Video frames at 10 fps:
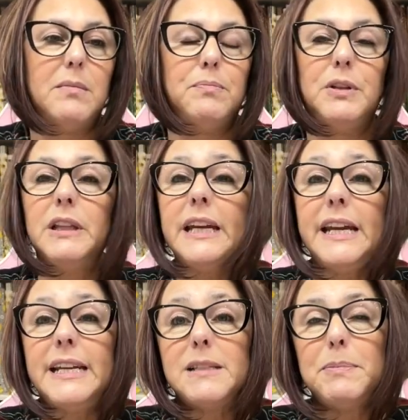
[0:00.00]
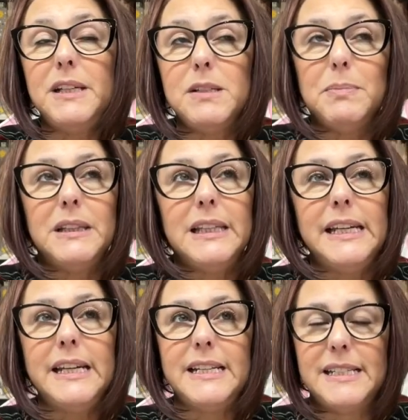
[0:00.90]
please
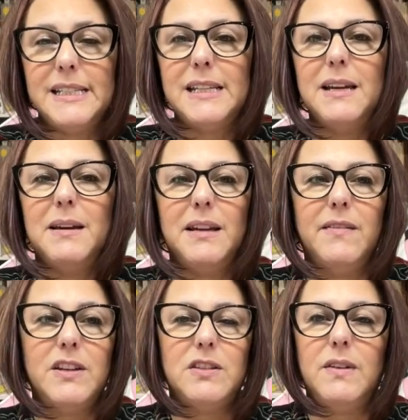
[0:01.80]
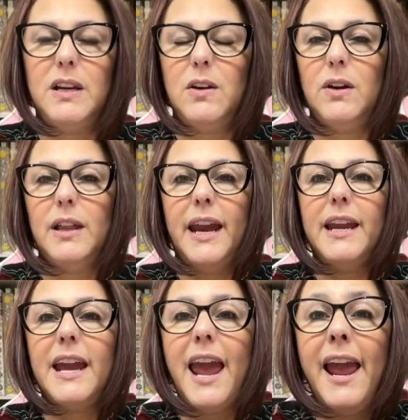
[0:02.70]
give this video a like,
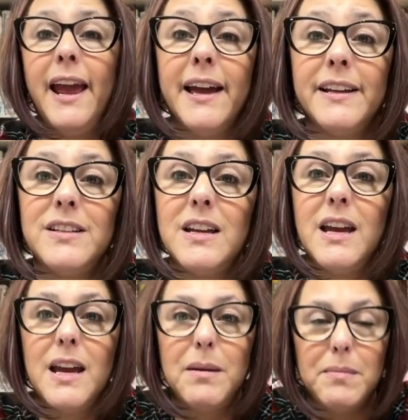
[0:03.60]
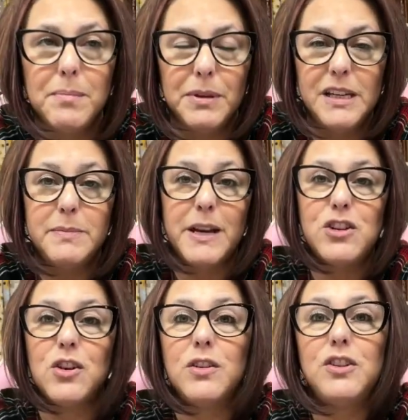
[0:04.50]
and please make
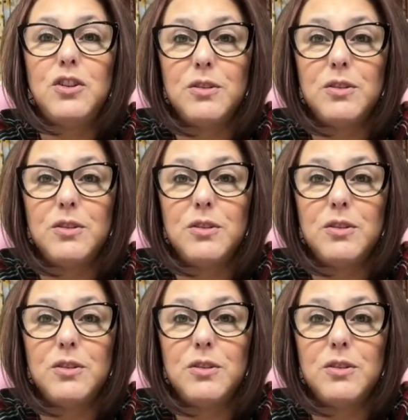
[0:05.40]
sure that you